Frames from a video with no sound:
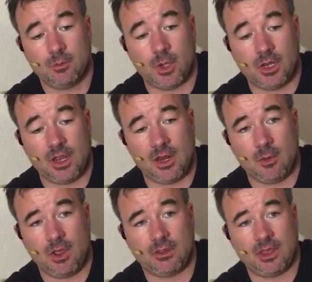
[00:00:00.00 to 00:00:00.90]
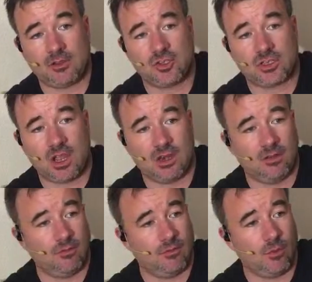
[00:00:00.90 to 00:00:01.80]
But anyway, that's just kind
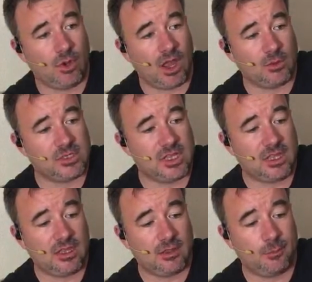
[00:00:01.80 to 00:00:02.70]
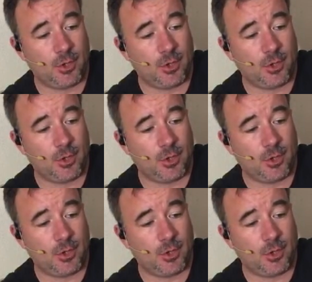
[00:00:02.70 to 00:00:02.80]
of what I was thinking.